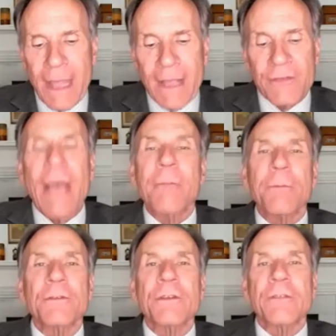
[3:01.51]

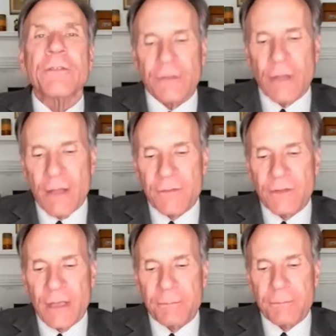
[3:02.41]
Examples of this
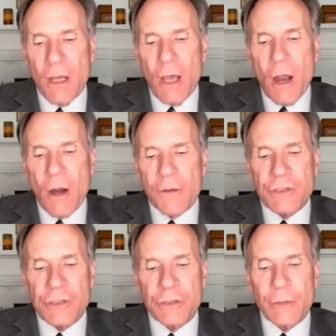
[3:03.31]
concept are the
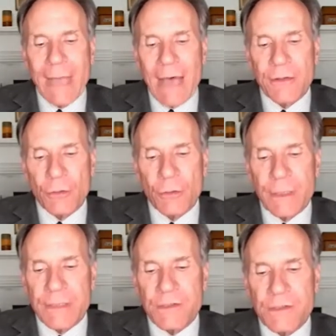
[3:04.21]
two outdoor
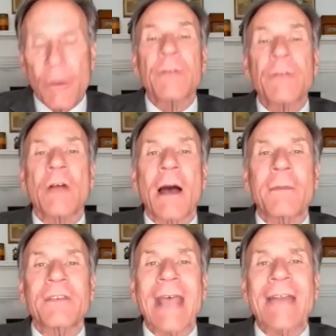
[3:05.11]
historic
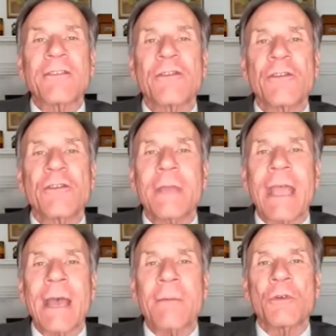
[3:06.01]
dramas at Snow
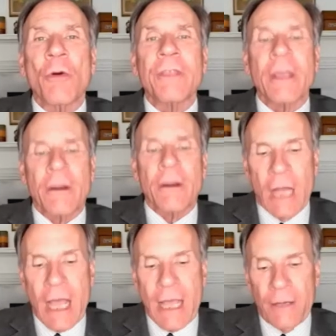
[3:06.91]
Camp, North
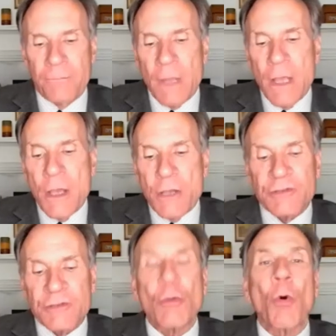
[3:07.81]
Carolina,
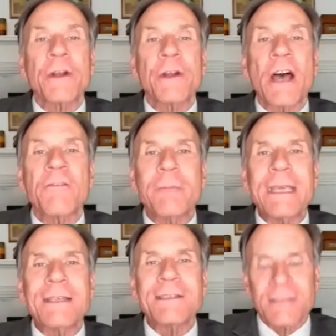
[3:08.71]
Sword of
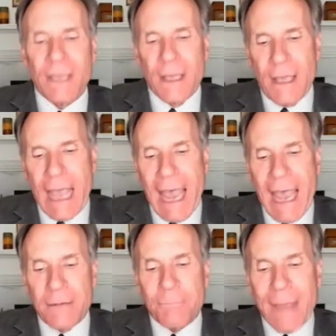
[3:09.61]
Peace
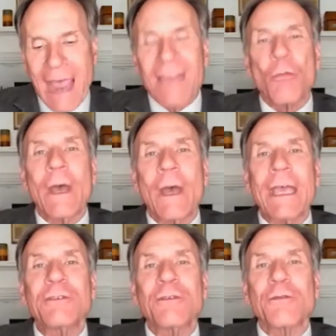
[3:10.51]
and
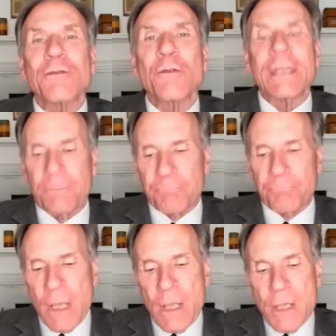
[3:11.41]
Pathway to Freedom.
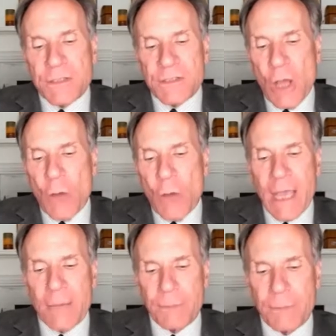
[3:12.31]
Snow
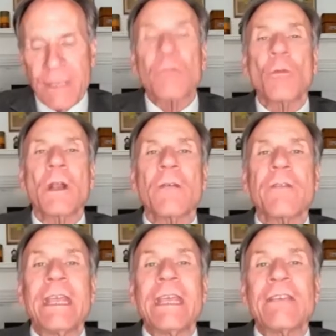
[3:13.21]
Camp is one of the
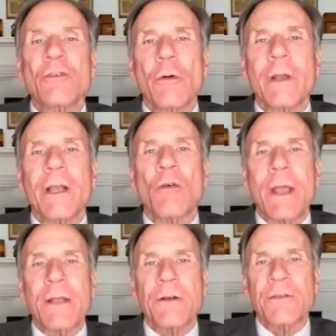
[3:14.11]
historic
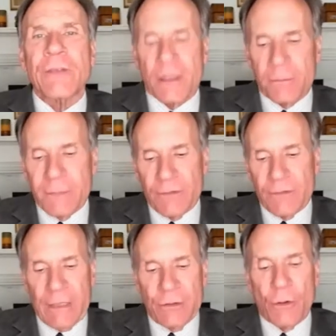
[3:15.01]
Quaker settlements
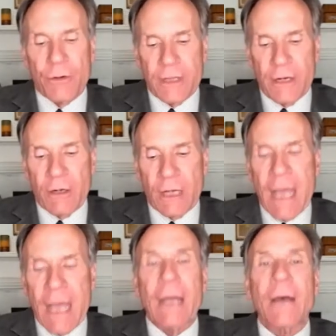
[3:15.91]
in North
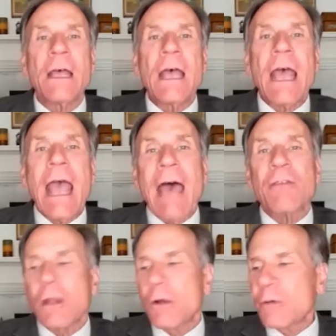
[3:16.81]
Carolina, and
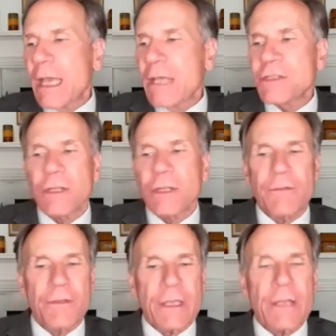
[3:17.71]
the location of the
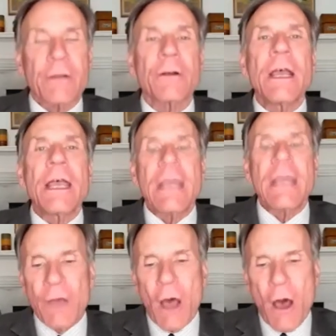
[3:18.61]
theater
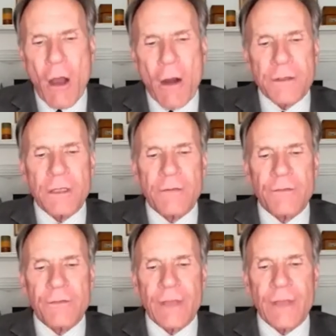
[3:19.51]
in the heart of the
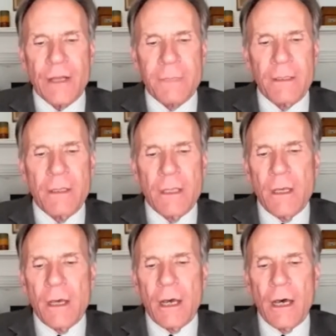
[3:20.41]
settlement
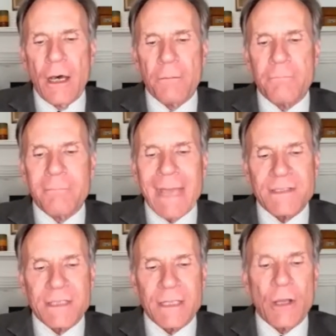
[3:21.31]

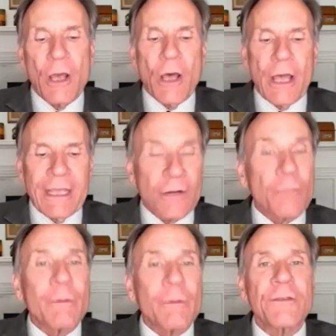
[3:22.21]
makes it, in a
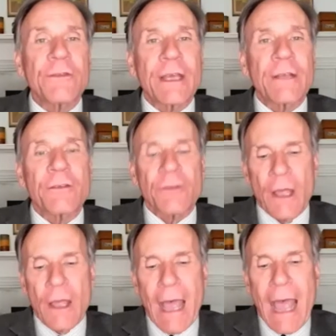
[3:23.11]
real
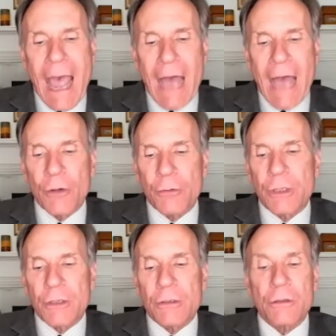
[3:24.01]
sense,
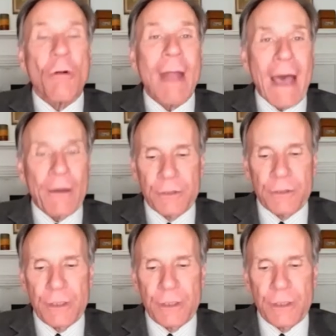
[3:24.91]
hallowed ground.